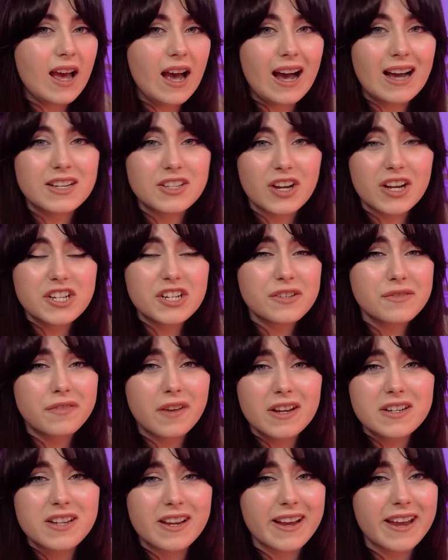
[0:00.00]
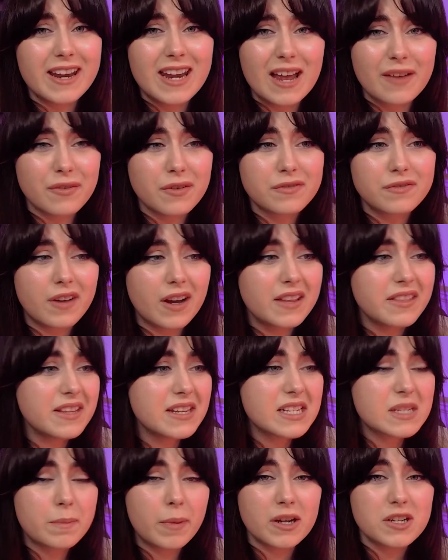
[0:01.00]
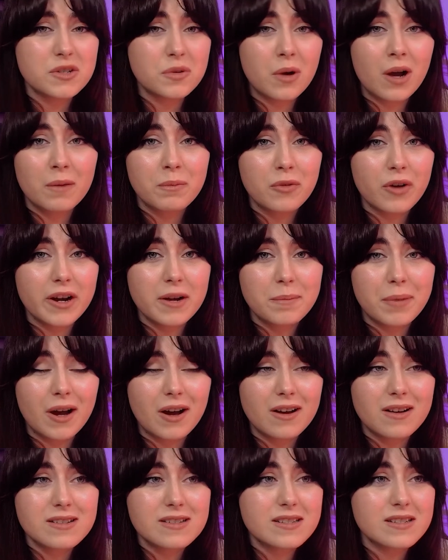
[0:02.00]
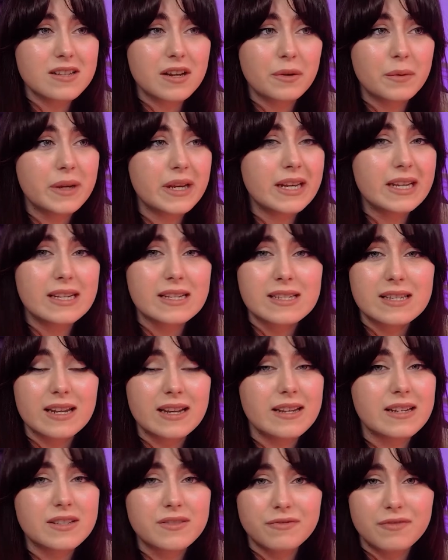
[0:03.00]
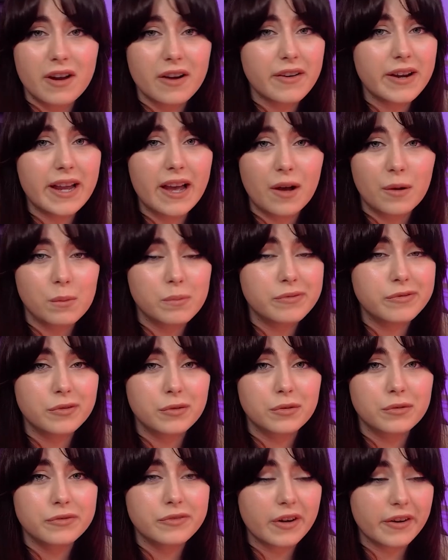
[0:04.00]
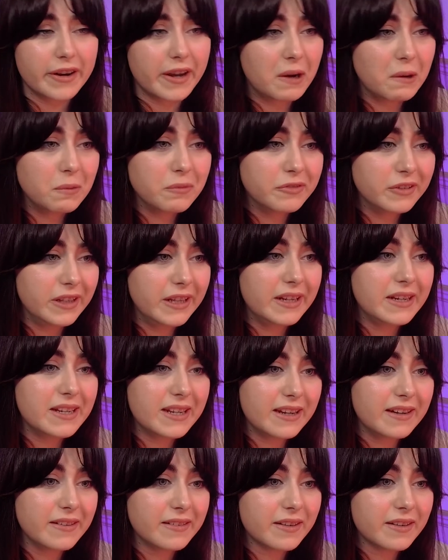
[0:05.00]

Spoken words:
And I just find I can never find these special upgrade parts, so it is very helpful indeed.